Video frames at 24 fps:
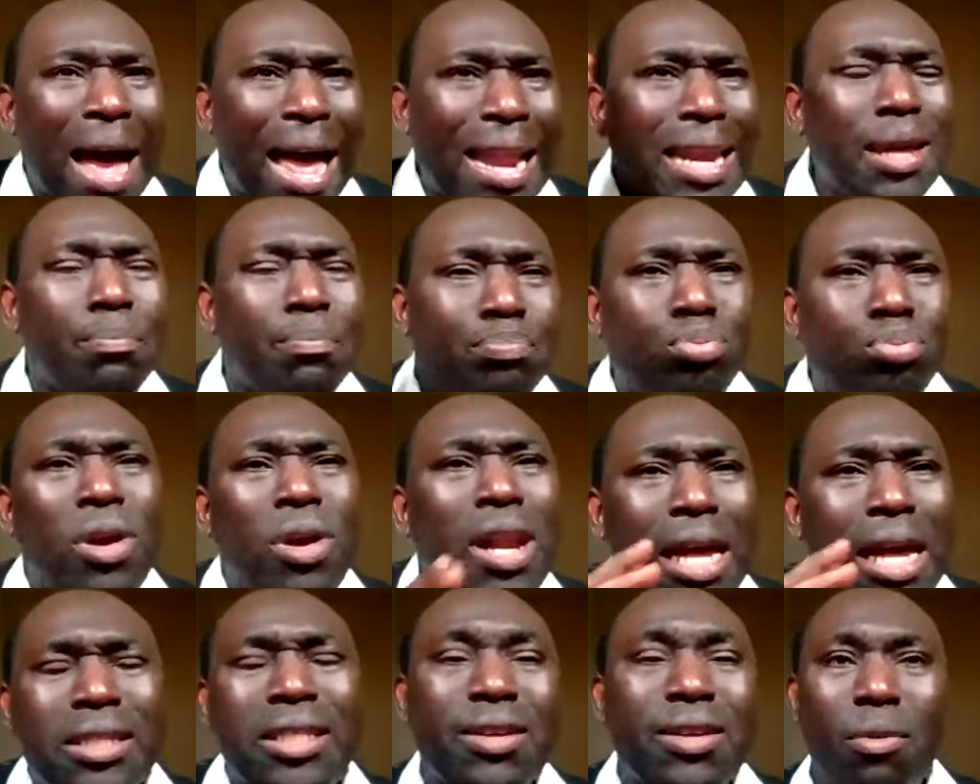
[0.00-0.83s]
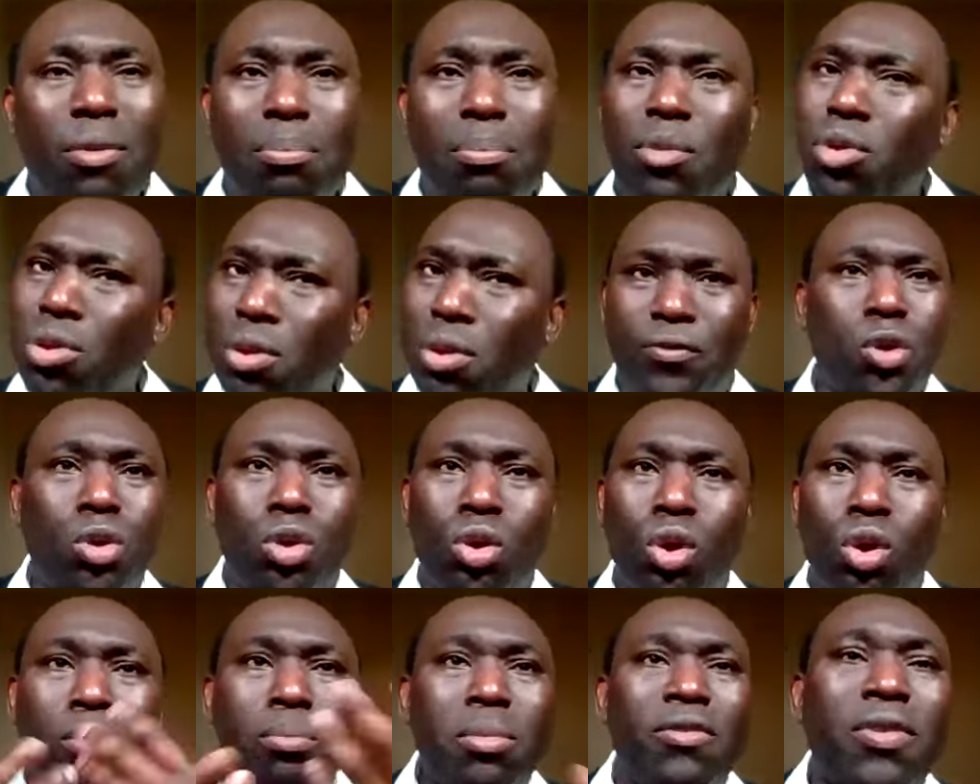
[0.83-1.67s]
manipulative. Most of
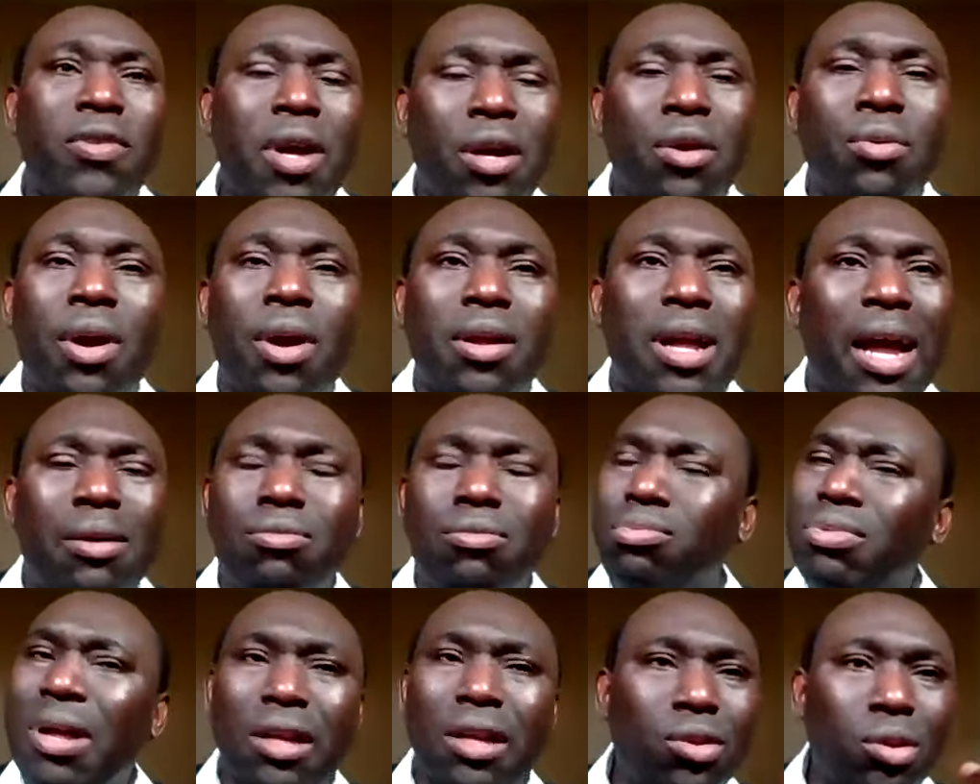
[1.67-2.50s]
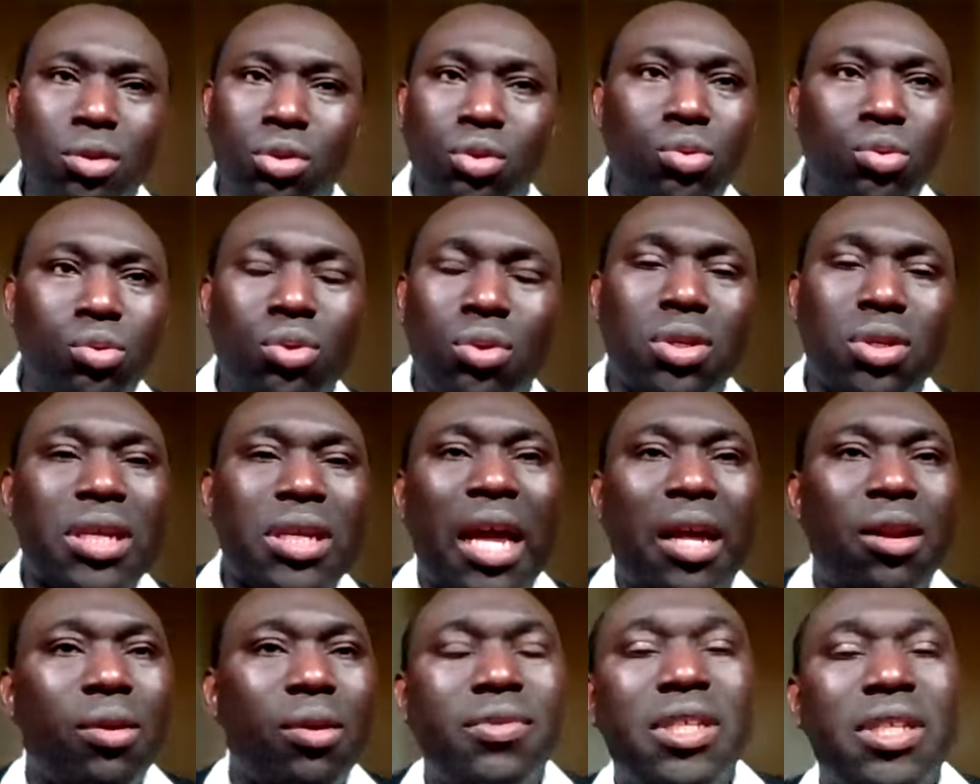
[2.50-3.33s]
you know me very well. I don't do those
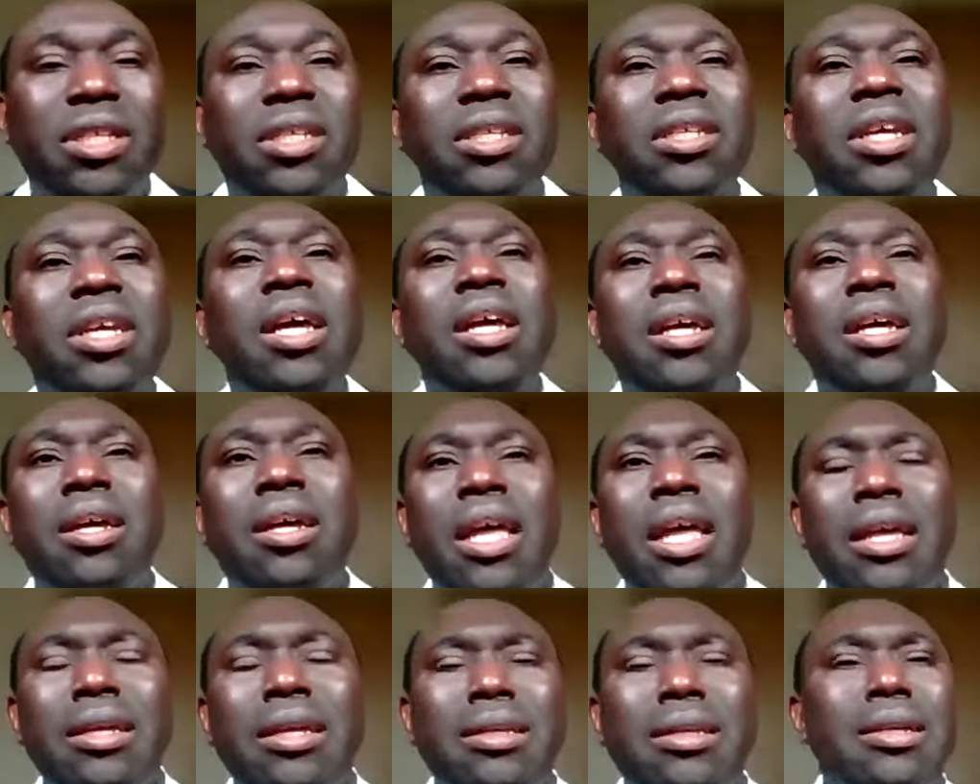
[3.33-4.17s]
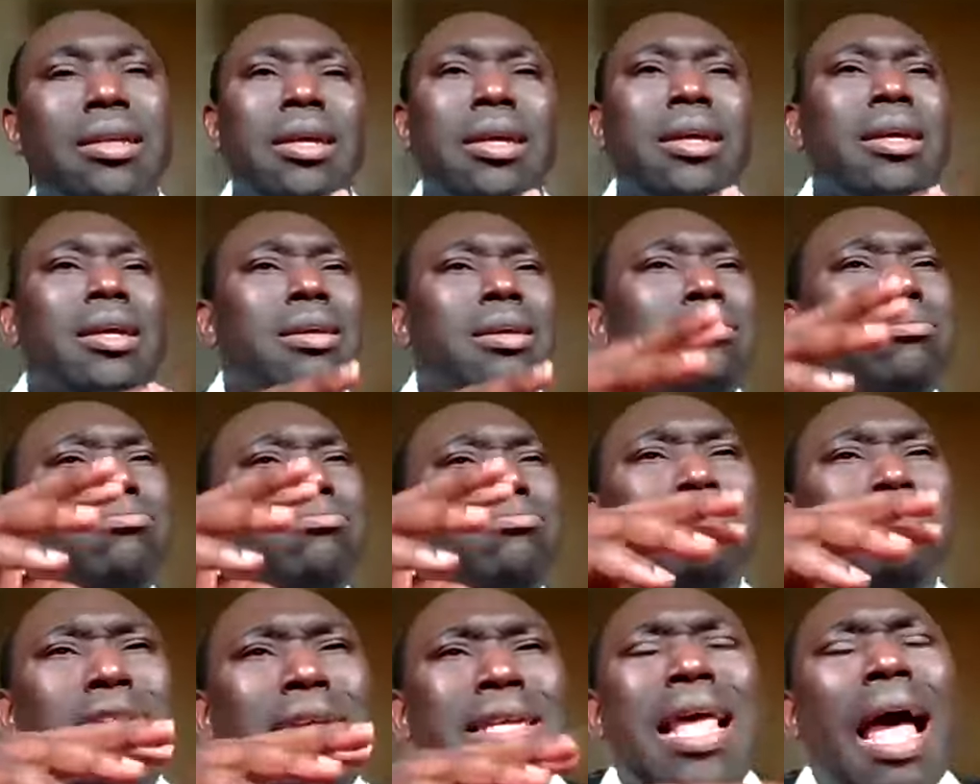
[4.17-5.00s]
kind of things.
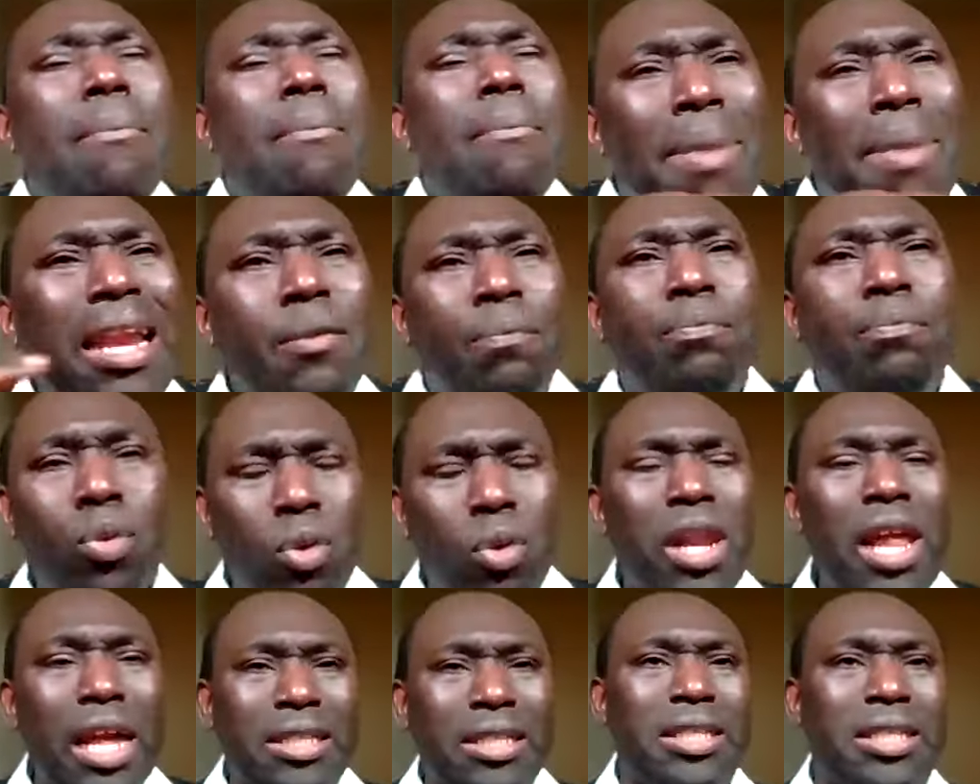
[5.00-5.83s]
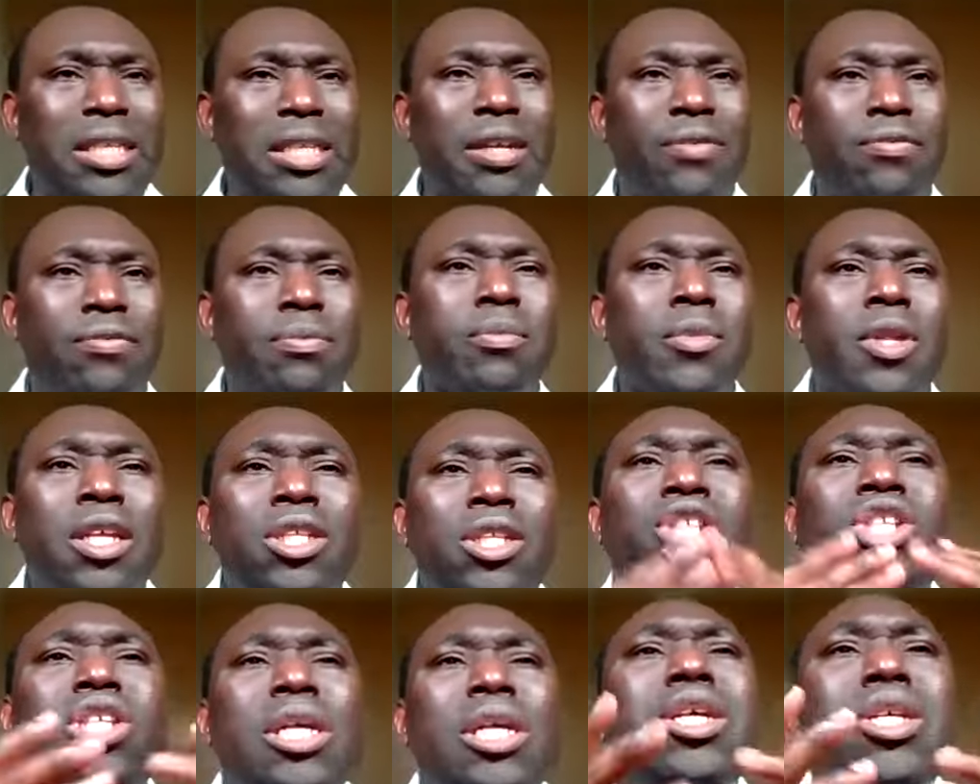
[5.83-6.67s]
These are manipulative.
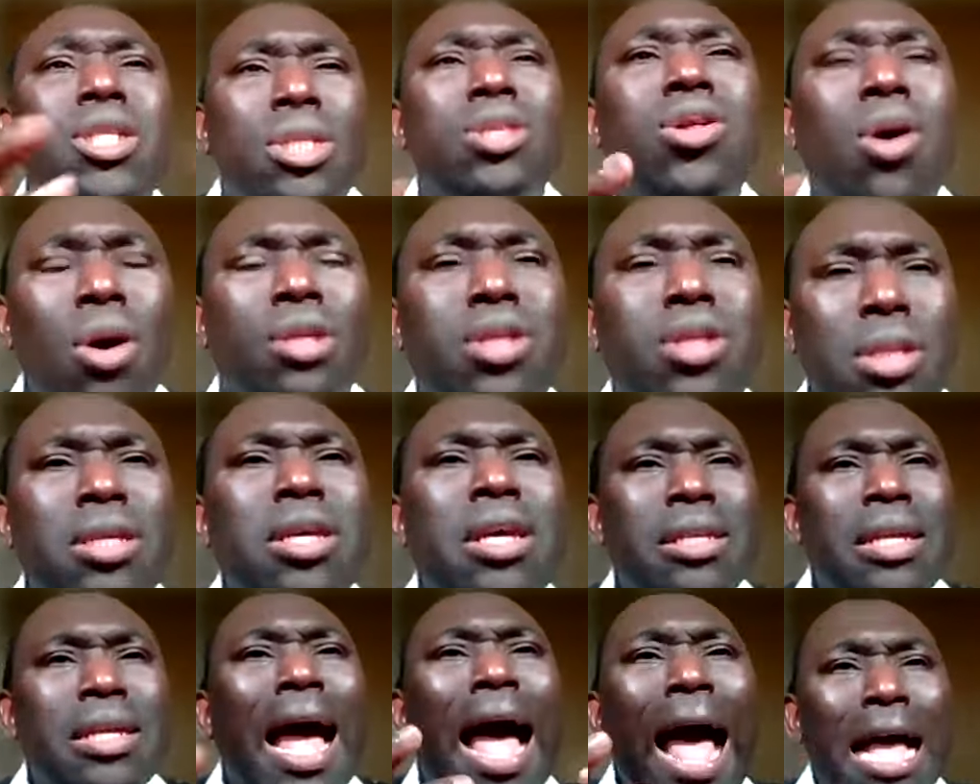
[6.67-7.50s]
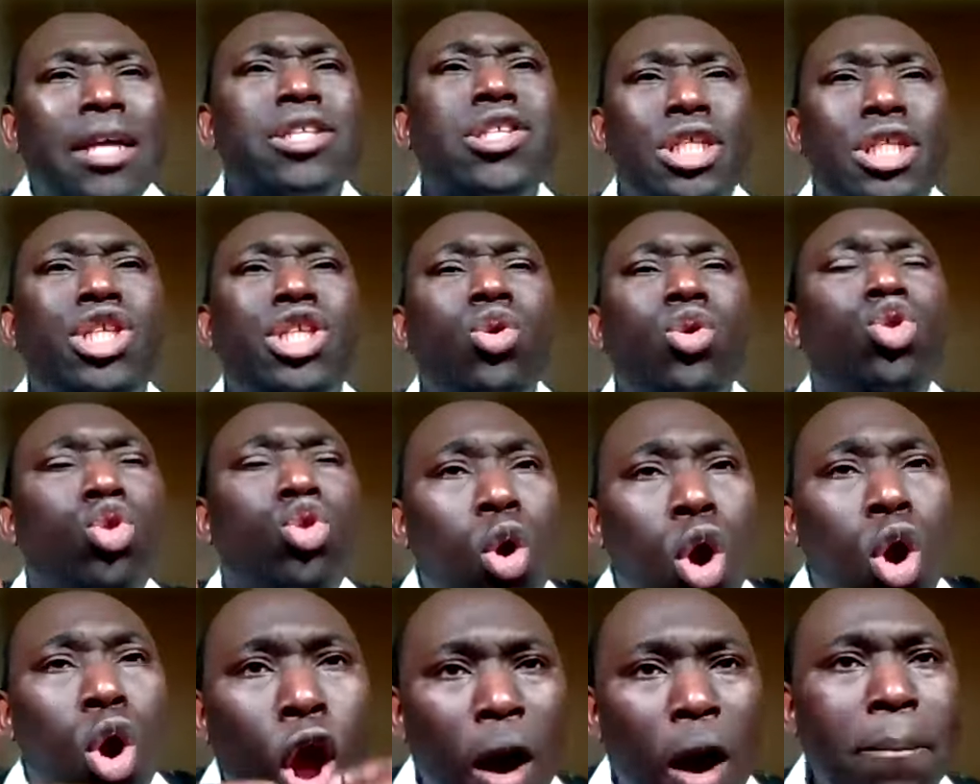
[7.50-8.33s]
Jesus asks you
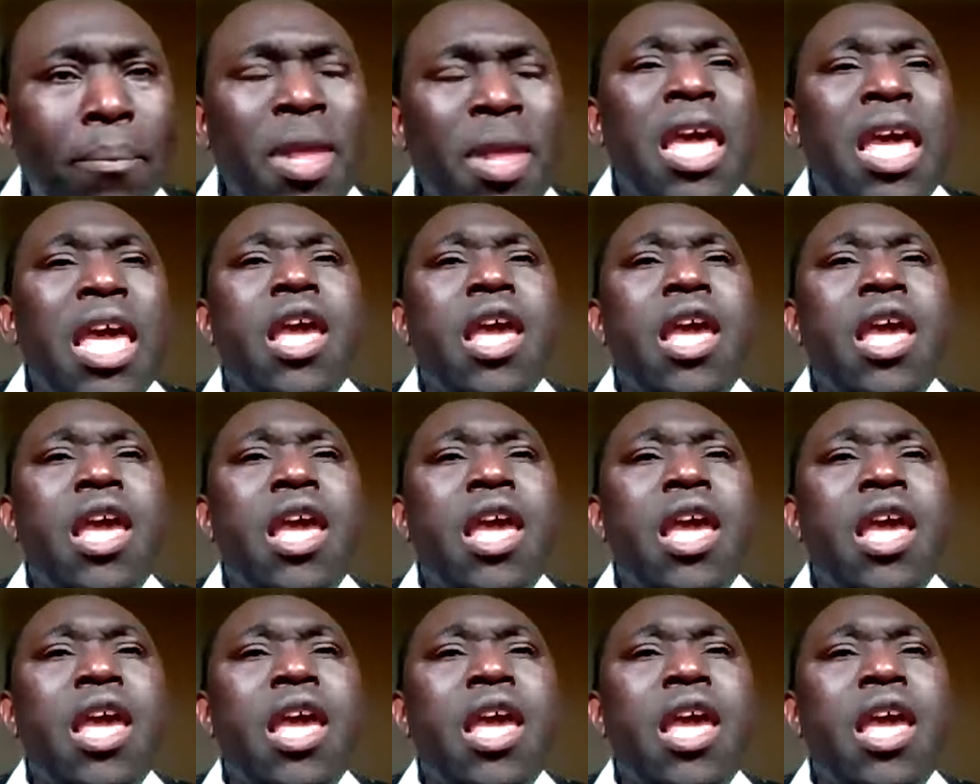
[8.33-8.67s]
to come.